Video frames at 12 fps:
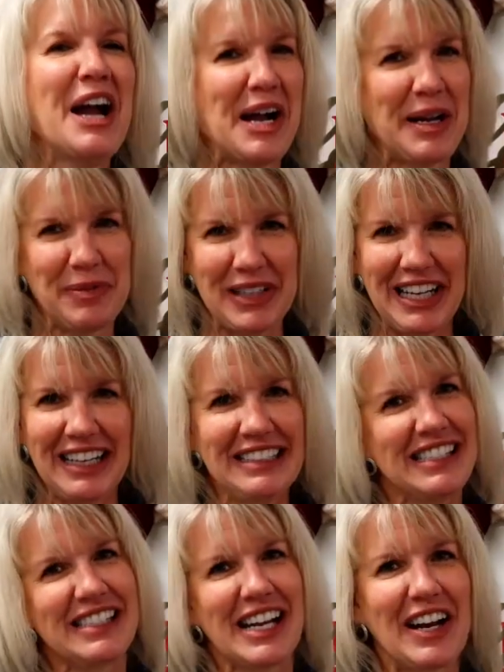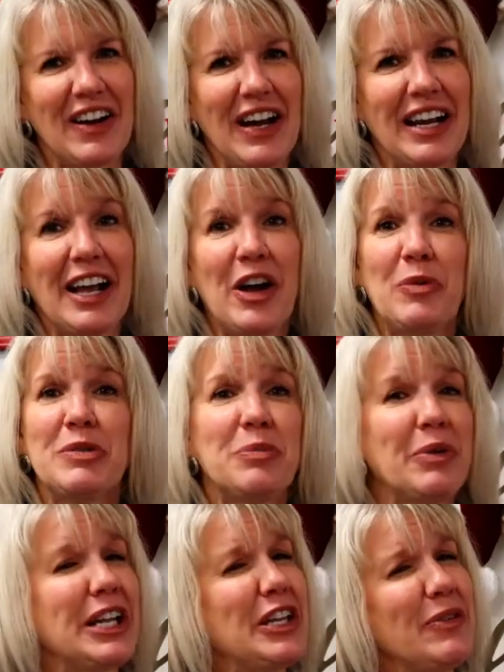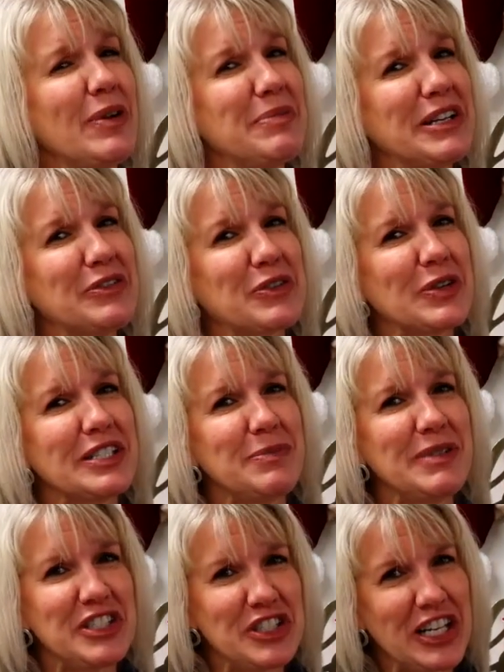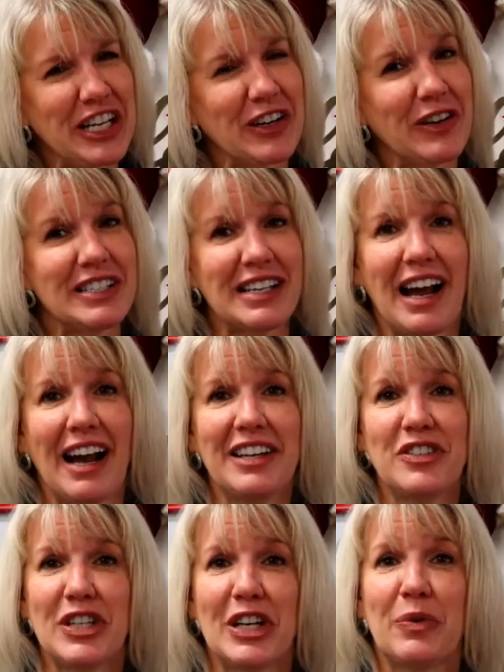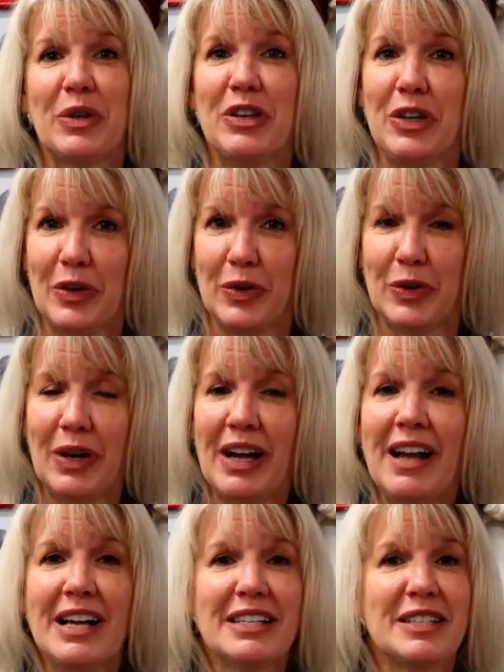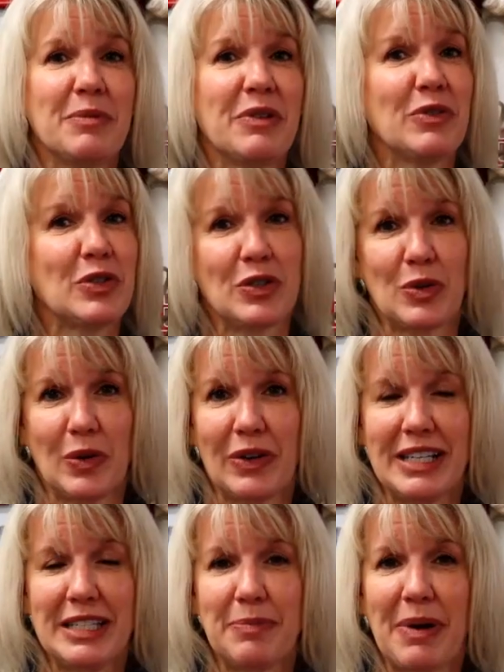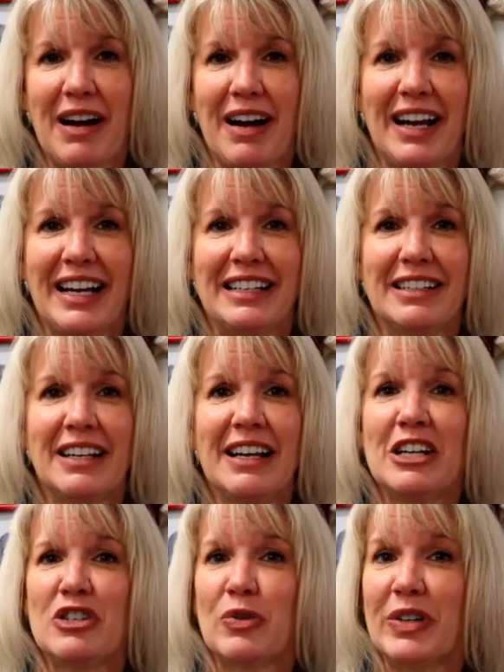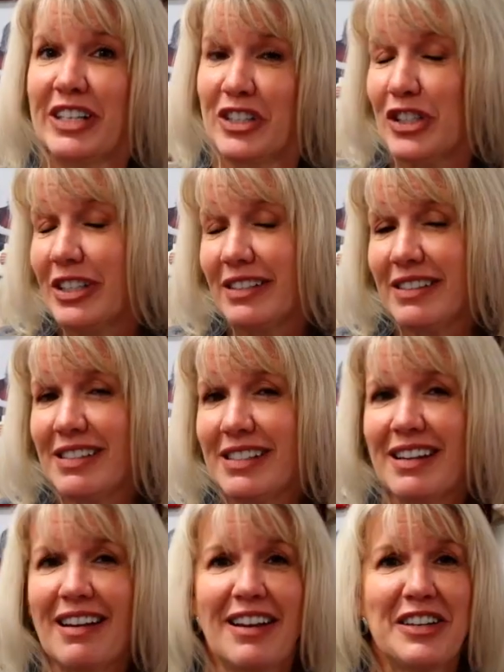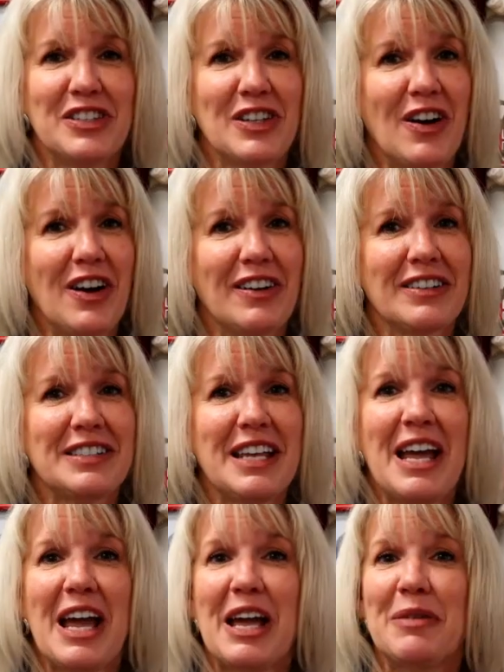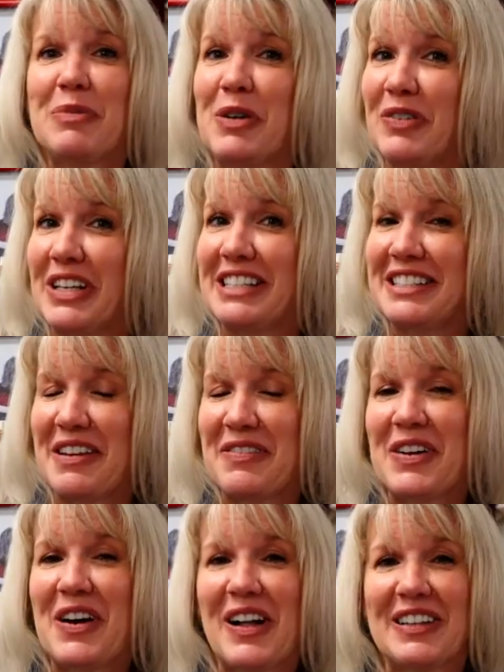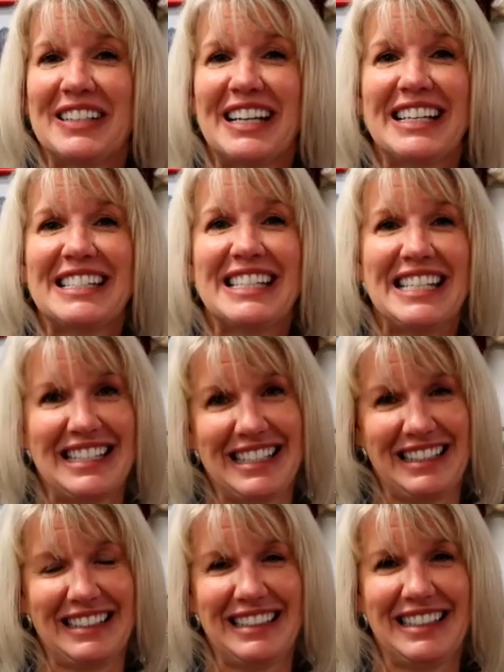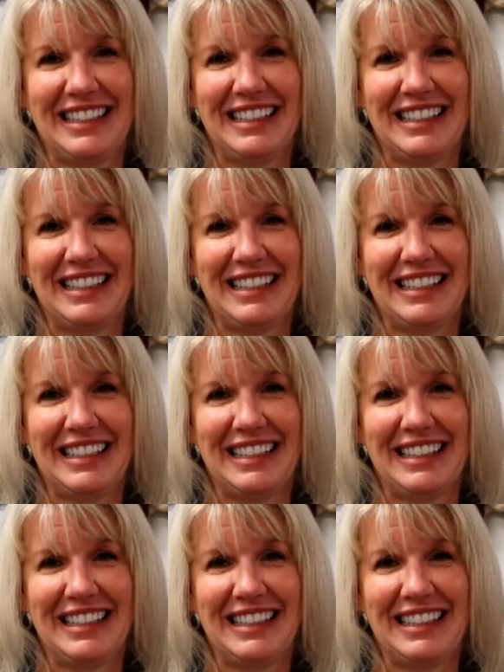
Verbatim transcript: I'm LeeAnn Stair, and I hope to bring you a bit of Christmas cheer as I share with you some of the stories behind traditions, songs, and movies of the holiday season.